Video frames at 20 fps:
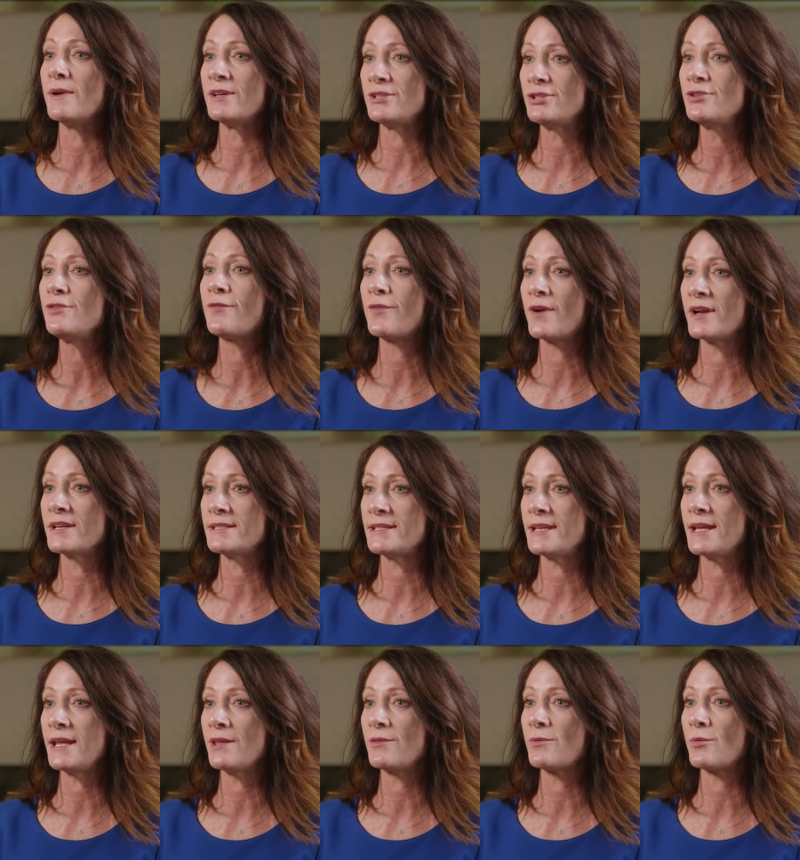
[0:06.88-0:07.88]
My two front
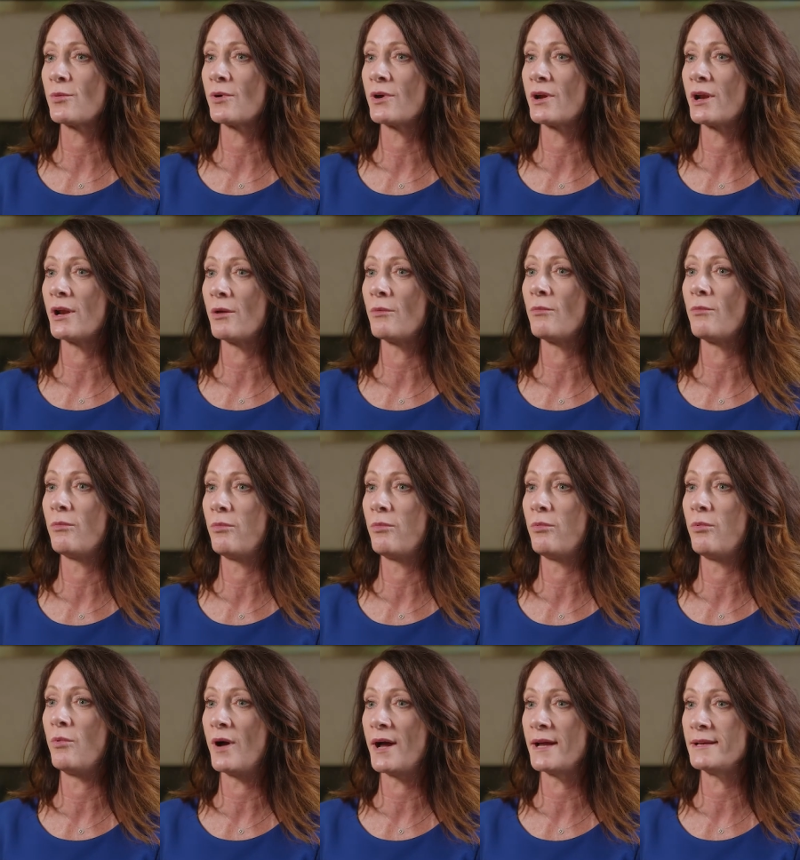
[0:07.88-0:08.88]
teeth were gonna
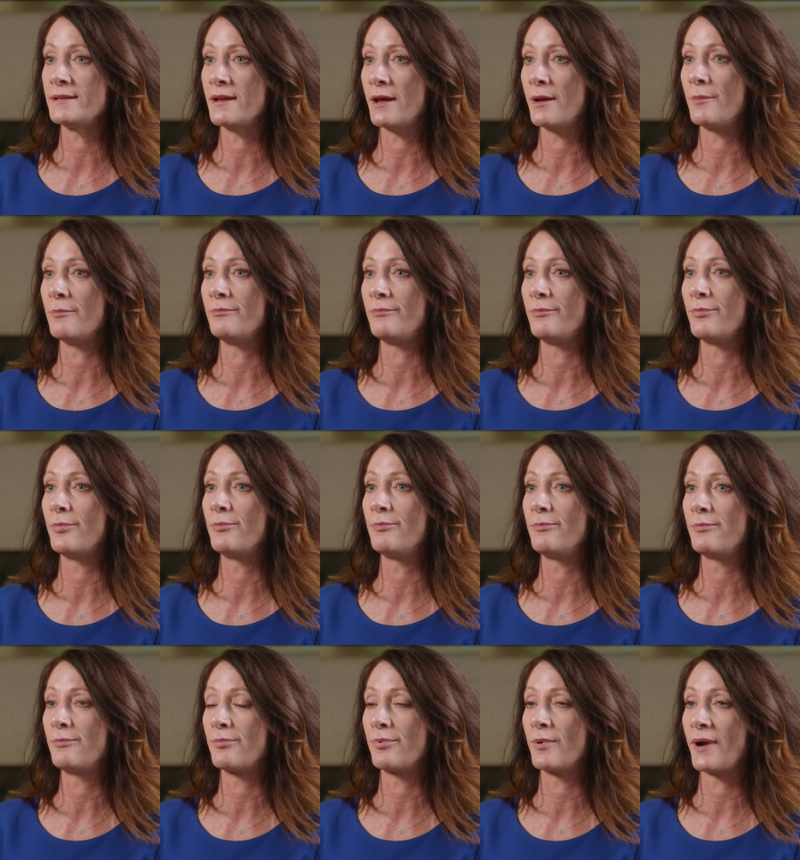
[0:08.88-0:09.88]
wind up
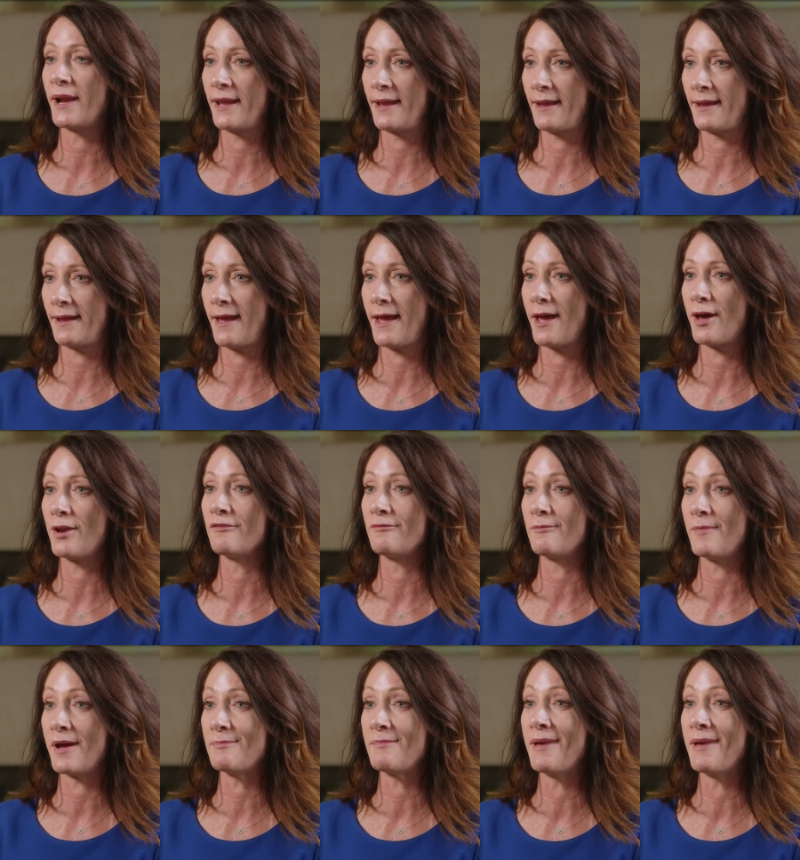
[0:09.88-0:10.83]
breaking out of my